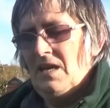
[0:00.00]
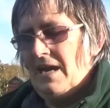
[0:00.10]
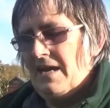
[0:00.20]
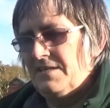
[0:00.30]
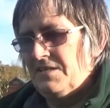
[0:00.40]

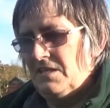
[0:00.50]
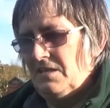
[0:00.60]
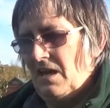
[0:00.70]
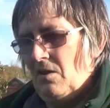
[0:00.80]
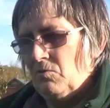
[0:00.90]
And
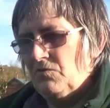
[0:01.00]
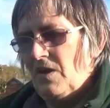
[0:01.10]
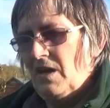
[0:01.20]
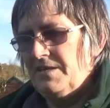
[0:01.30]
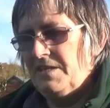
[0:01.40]
I was
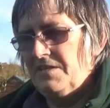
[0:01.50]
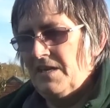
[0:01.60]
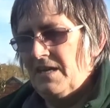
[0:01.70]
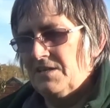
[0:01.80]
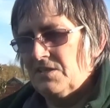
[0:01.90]
finding
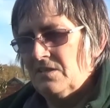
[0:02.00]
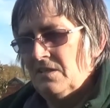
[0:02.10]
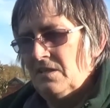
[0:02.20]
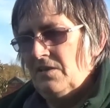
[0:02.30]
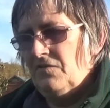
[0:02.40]
that
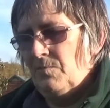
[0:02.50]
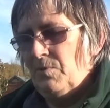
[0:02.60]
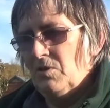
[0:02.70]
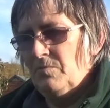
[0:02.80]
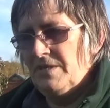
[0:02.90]
if I
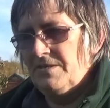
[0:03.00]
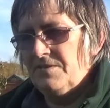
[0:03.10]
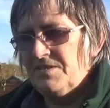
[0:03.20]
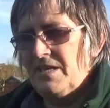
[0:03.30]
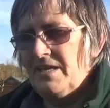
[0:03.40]
put them in,
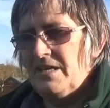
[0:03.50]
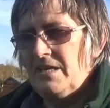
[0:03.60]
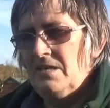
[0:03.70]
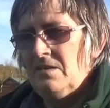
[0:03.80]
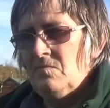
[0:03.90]

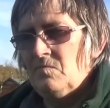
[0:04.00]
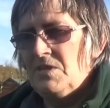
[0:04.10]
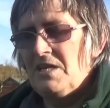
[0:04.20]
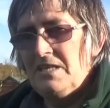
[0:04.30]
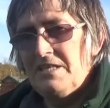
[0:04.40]
say,
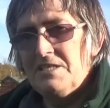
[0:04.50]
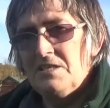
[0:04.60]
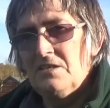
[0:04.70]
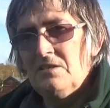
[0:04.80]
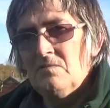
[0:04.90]

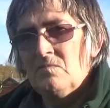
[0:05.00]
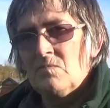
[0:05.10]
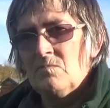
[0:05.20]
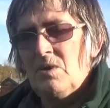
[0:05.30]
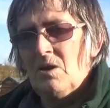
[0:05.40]
10-litre
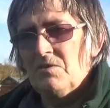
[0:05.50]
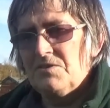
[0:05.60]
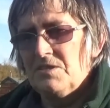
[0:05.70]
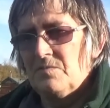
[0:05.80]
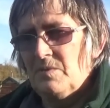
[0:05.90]

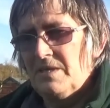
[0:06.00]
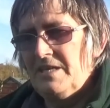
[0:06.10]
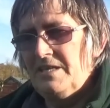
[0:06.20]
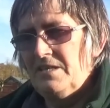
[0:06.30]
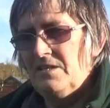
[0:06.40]
pots at the
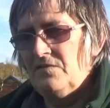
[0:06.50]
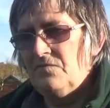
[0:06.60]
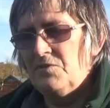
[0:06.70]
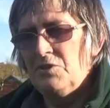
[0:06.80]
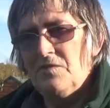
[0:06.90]
beginning
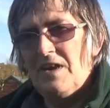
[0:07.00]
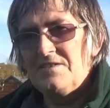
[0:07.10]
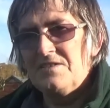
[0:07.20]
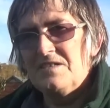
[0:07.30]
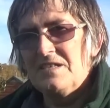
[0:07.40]
of
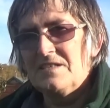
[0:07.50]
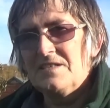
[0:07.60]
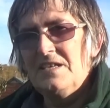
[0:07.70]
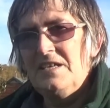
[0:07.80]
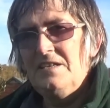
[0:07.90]

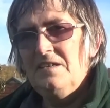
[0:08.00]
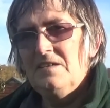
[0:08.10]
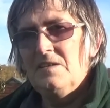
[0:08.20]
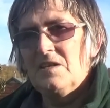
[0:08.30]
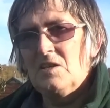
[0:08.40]
2016,
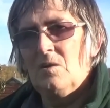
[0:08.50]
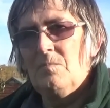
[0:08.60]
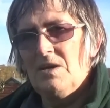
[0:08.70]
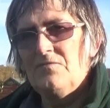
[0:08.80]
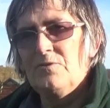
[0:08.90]
and I got
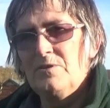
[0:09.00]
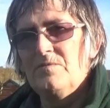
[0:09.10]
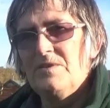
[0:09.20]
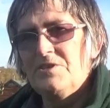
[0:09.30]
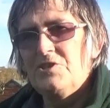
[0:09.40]
my
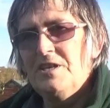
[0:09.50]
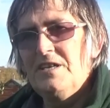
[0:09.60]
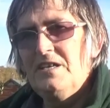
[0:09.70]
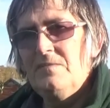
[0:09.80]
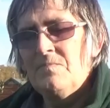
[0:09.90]
fruit this
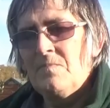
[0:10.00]
year,